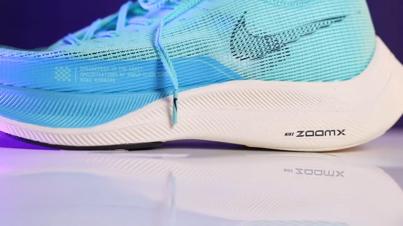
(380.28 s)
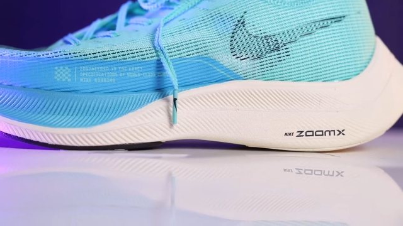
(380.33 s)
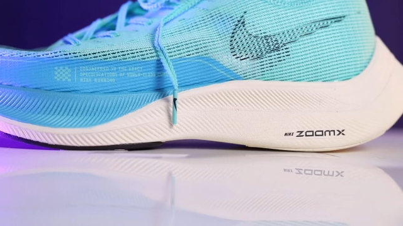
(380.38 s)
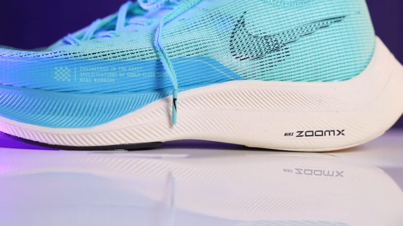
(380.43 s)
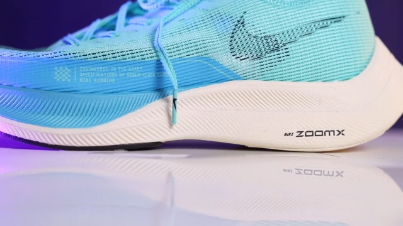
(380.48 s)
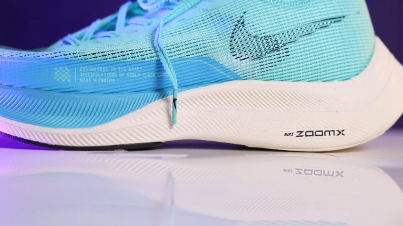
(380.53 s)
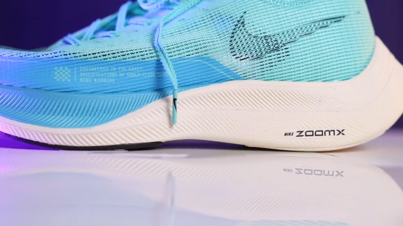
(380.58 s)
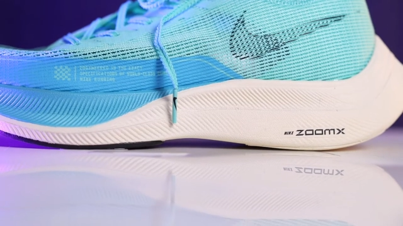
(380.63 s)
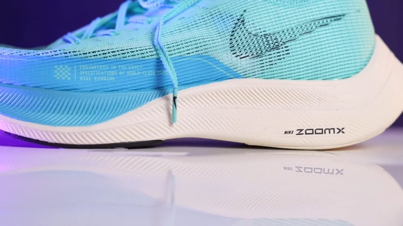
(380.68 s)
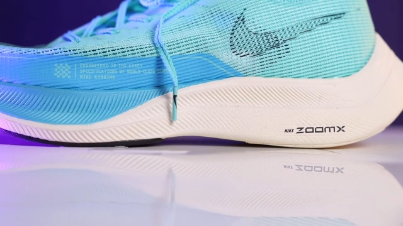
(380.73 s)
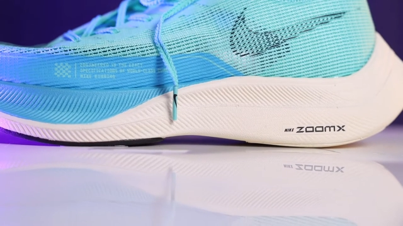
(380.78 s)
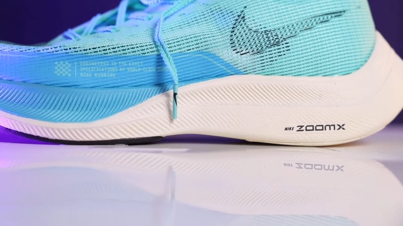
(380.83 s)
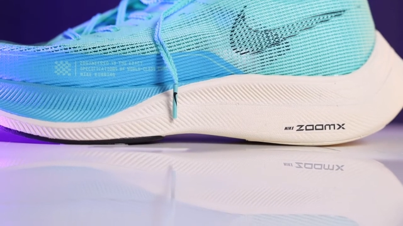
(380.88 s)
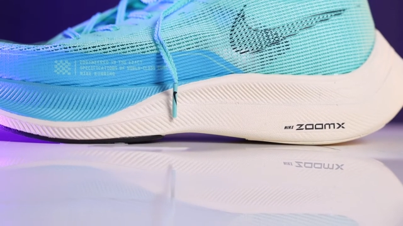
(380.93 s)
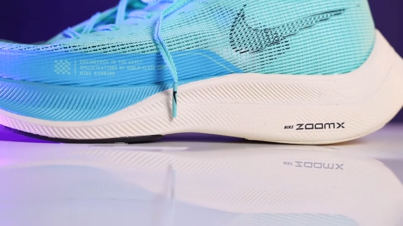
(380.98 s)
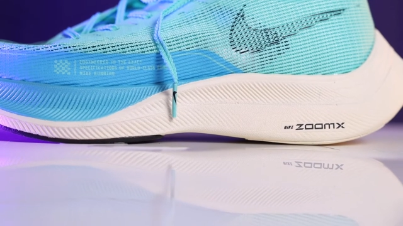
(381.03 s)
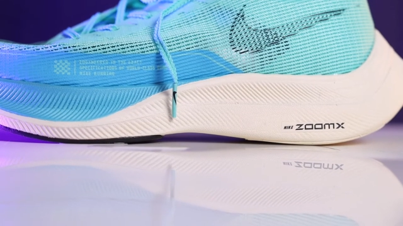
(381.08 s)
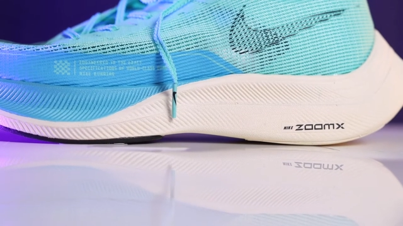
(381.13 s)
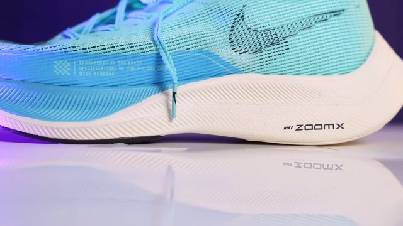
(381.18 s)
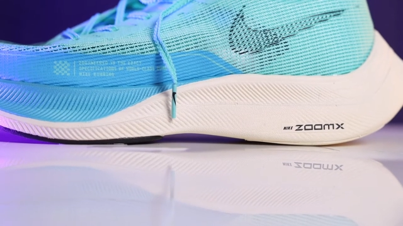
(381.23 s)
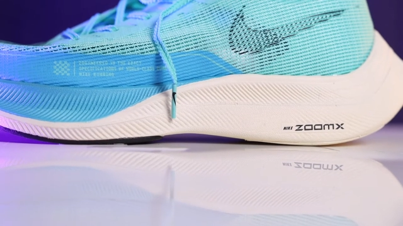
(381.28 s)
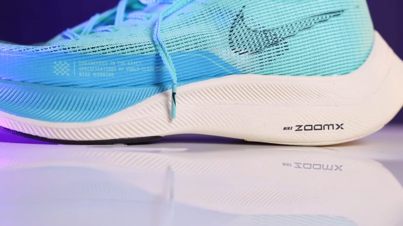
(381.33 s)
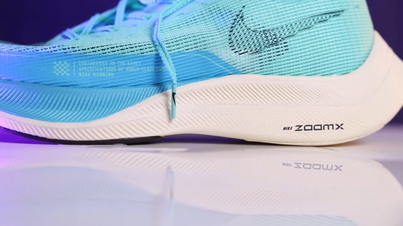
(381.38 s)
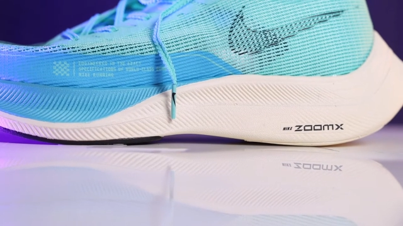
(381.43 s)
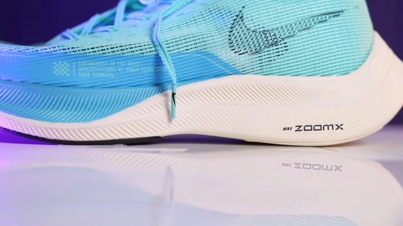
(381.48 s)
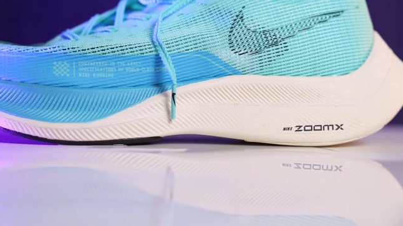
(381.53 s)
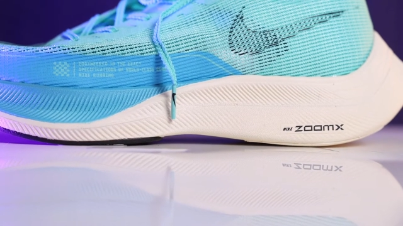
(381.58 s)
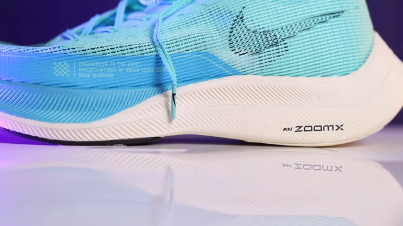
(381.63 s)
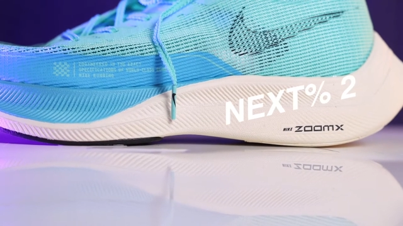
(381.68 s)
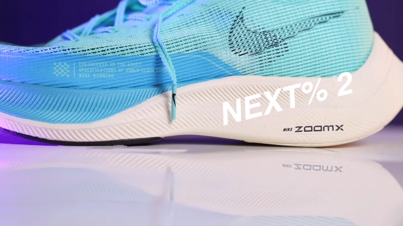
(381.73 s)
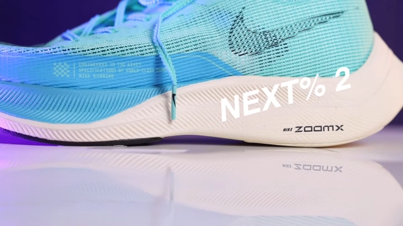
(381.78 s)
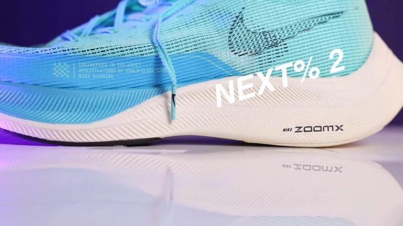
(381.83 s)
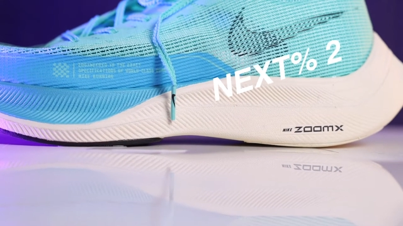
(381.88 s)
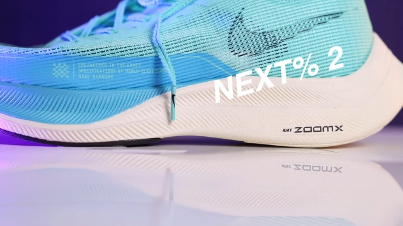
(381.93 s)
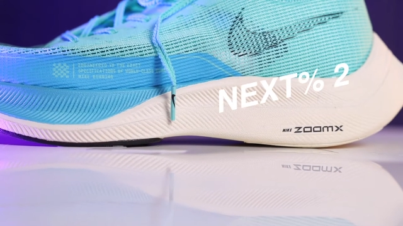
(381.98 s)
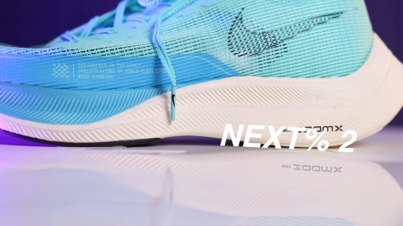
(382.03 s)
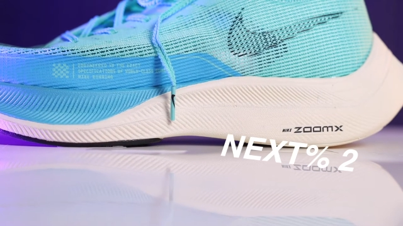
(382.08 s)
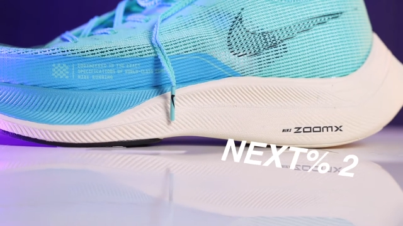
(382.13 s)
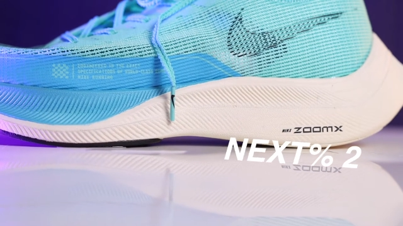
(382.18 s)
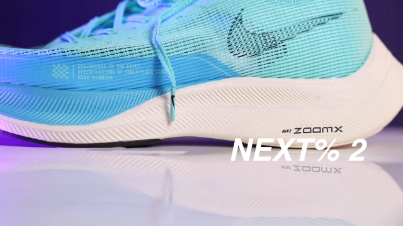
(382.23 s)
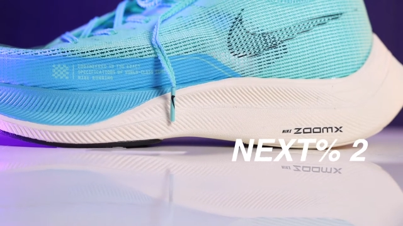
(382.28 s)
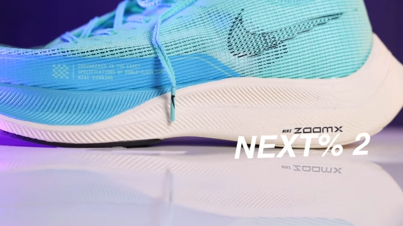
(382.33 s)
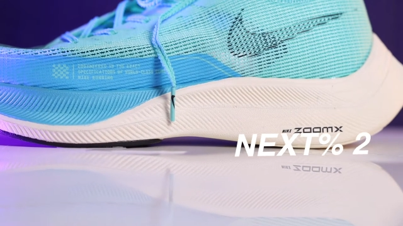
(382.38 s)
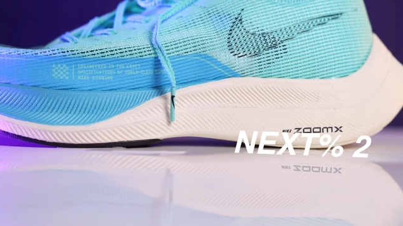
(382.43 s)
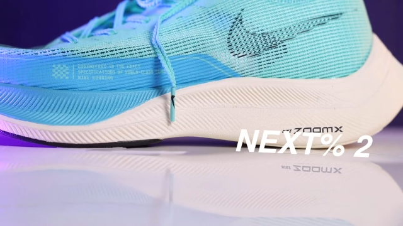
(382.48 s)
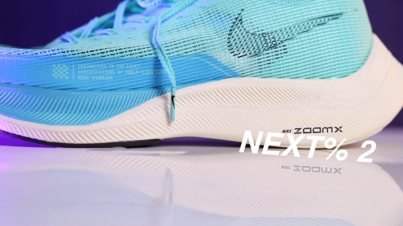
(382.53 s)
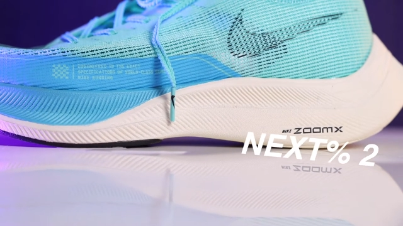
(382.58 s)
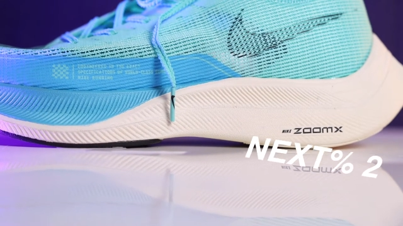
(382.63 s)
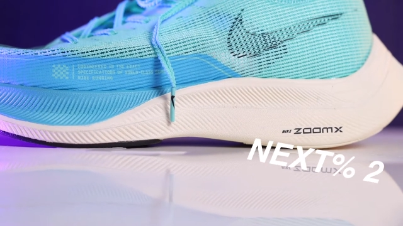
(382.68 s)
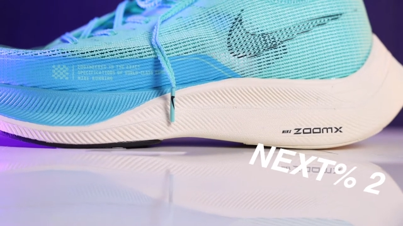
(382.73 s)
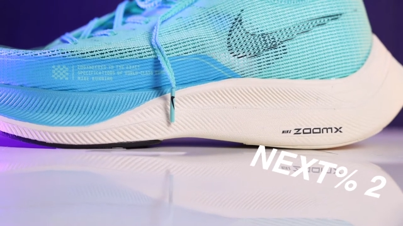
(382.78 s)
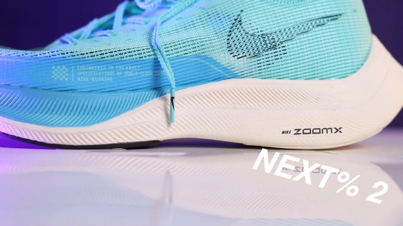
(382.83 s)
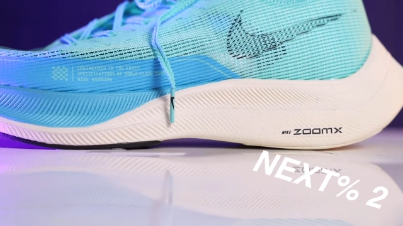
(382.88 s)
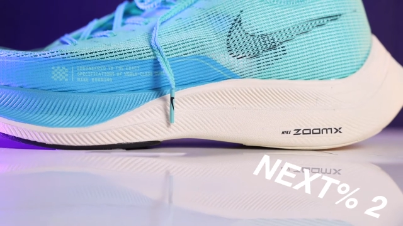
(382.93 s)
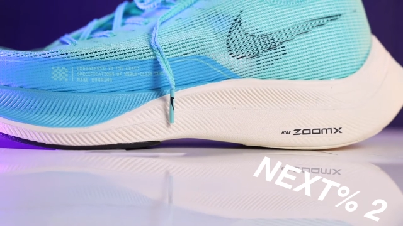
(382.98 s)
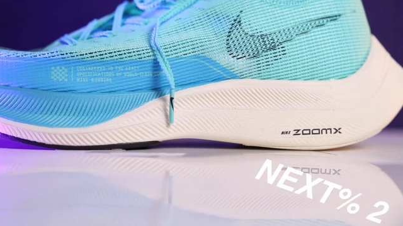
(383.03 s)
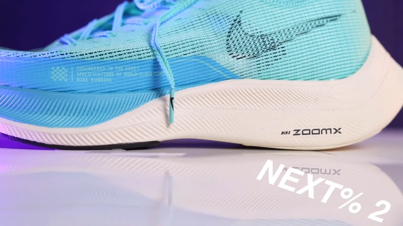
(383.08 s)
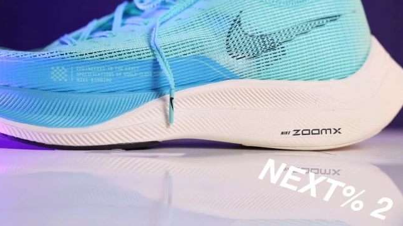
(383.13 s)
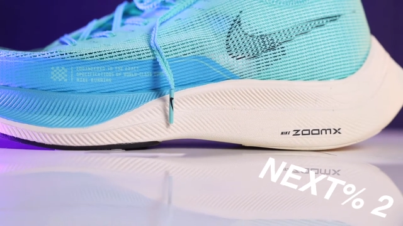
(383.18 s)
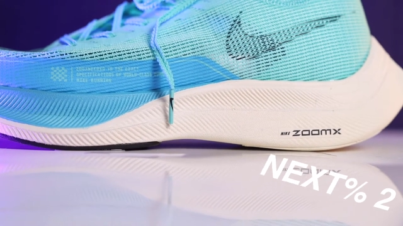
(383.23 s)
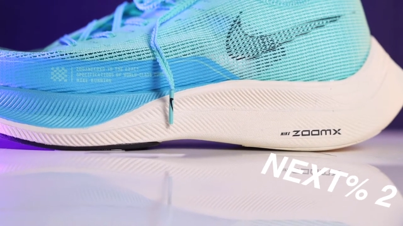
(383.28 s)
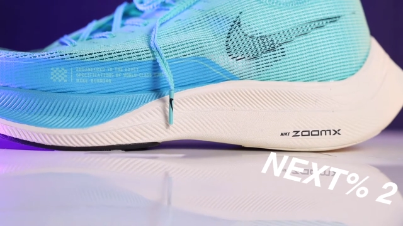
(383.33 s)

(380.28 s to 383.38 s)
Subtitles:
No face is visible, so there are no lips to read.